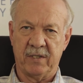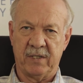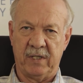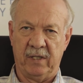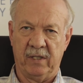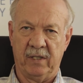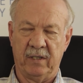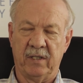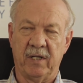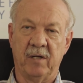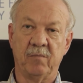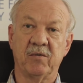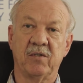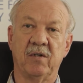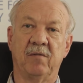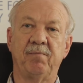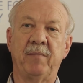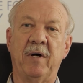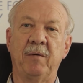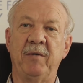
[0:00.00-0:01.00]
seeing in terms
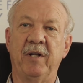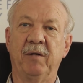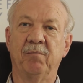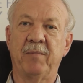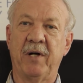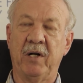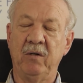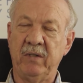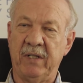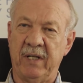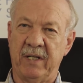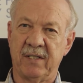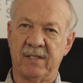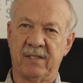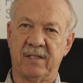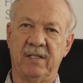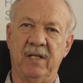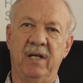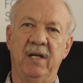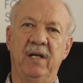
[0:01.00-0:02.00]
of public protests,